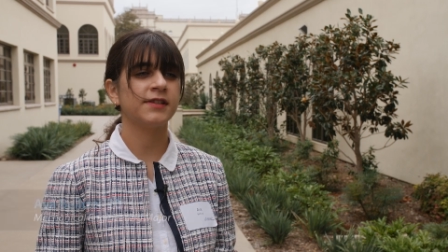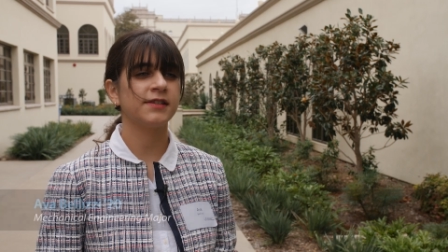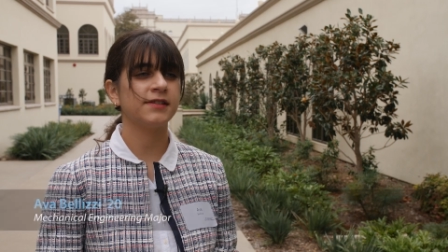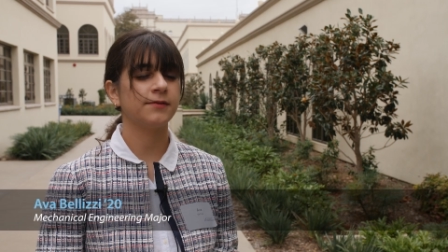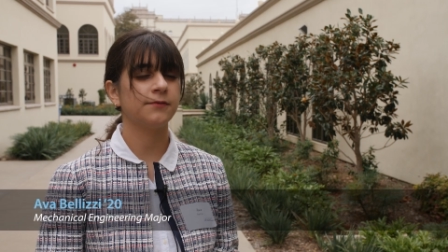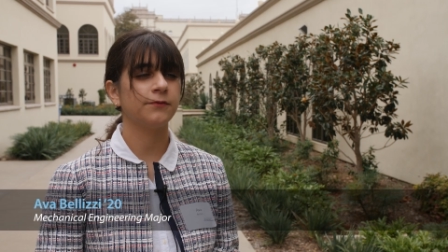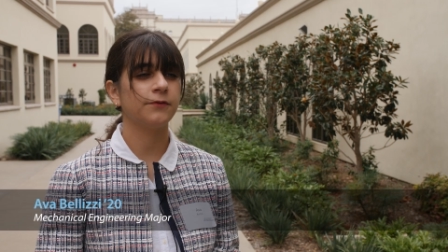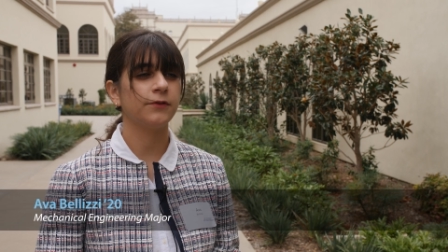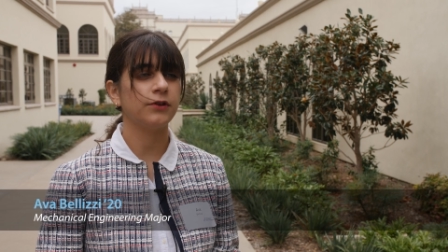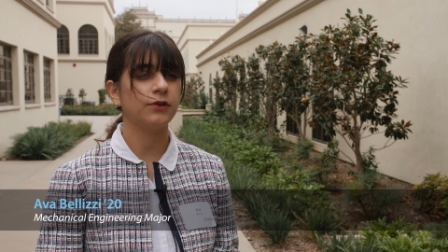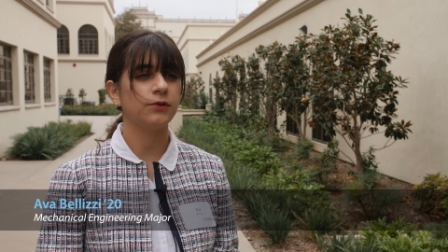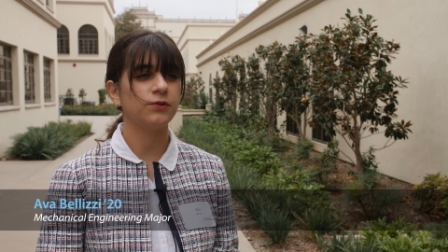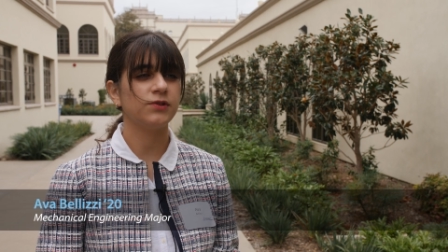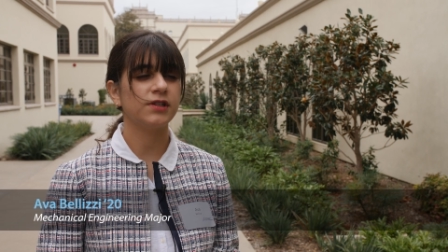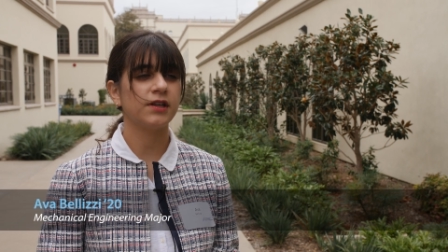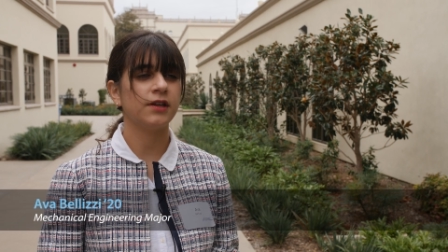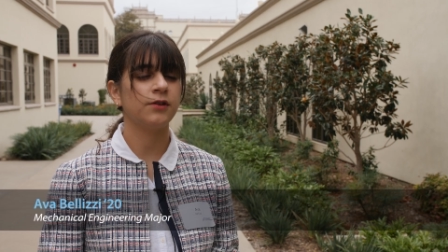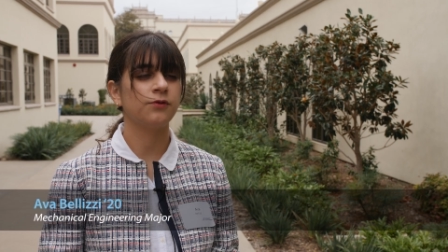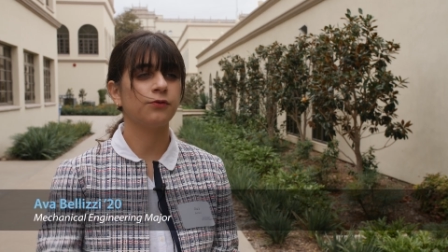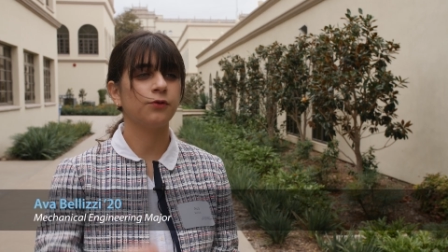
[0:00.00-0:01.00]
system for
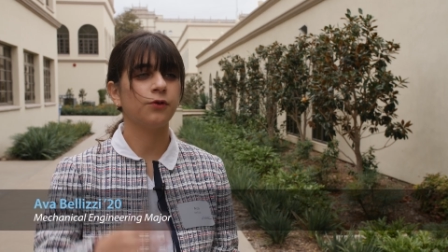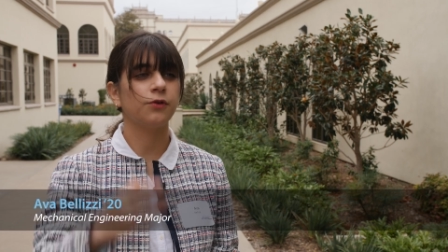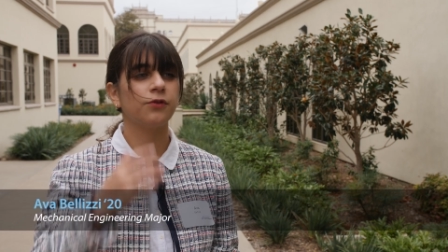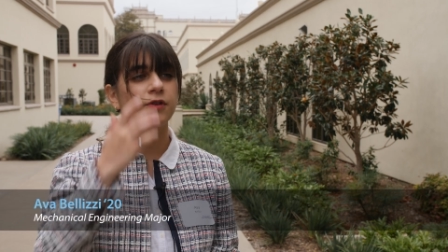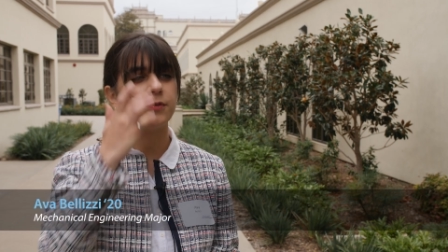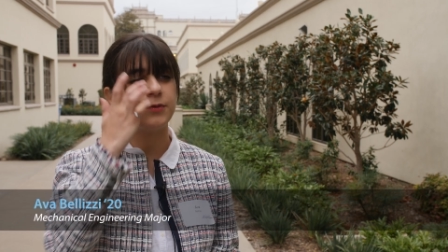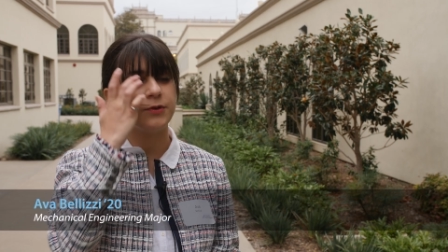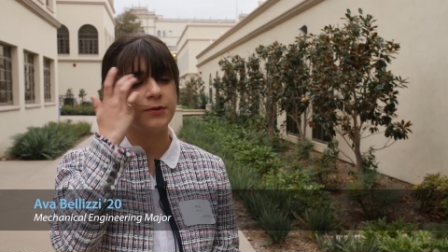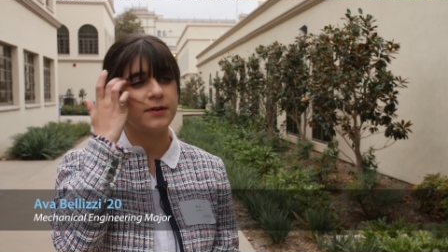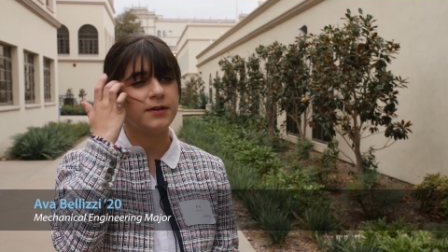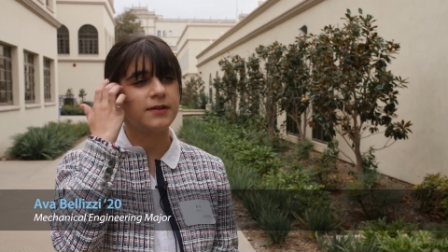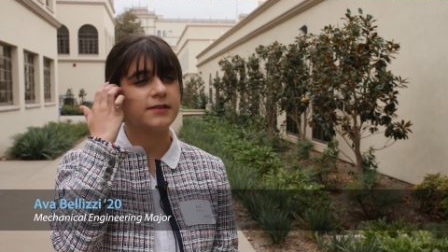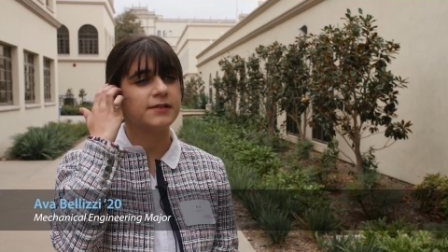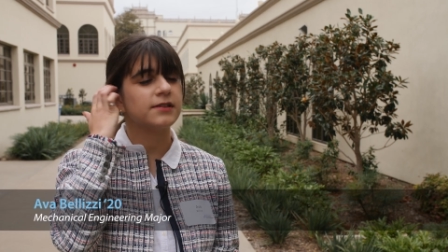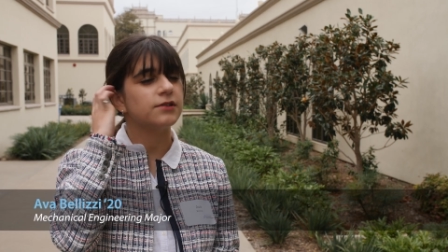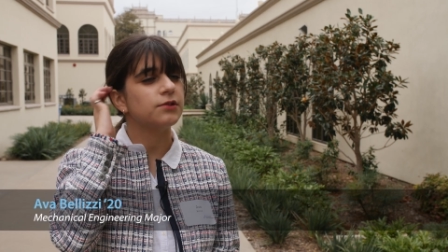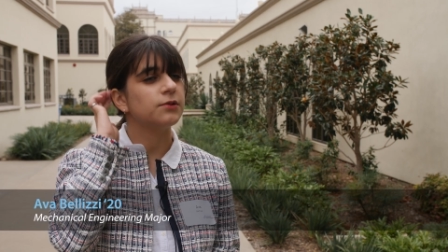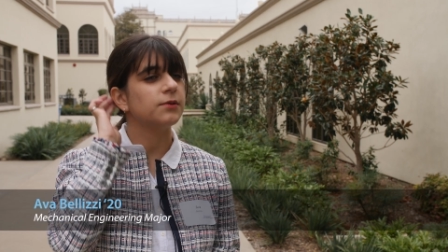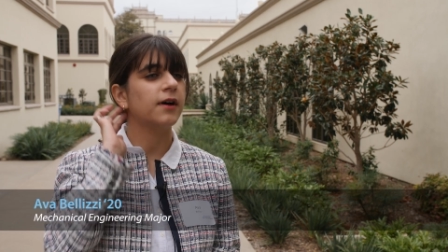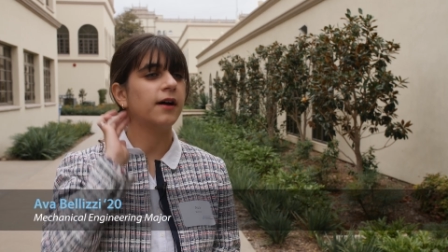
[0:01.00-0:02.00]
use in rural communities
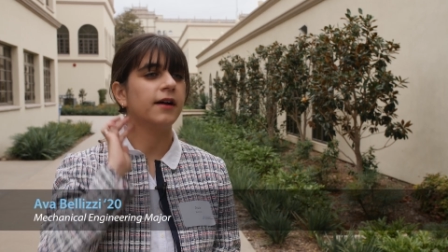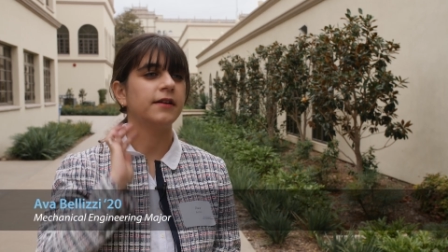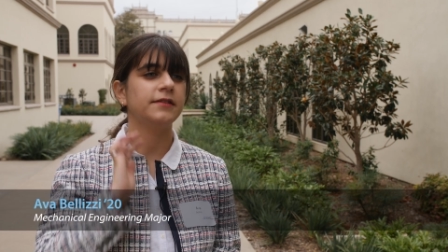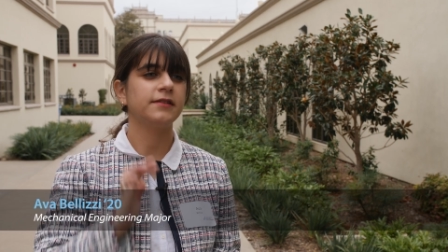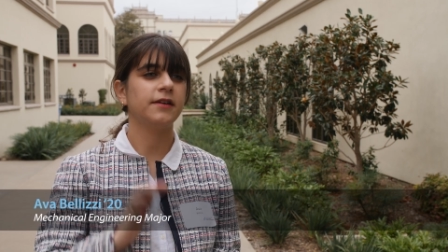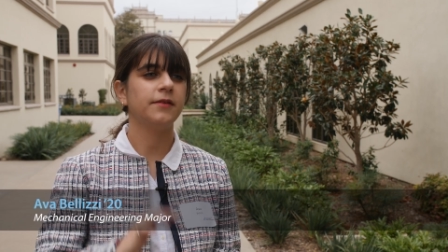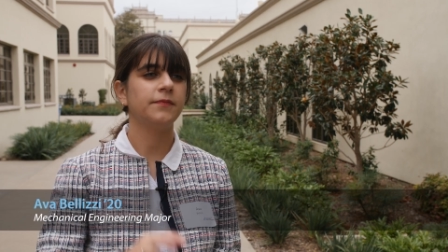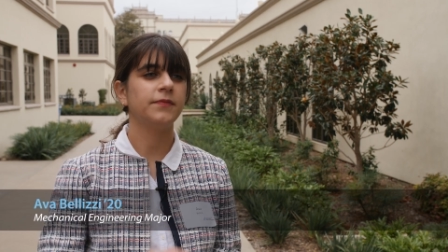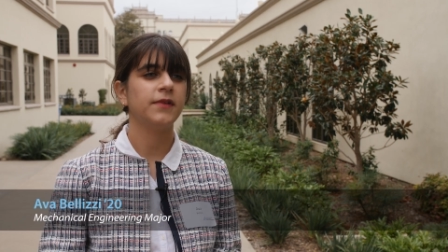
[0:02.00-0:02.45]
in Uganda.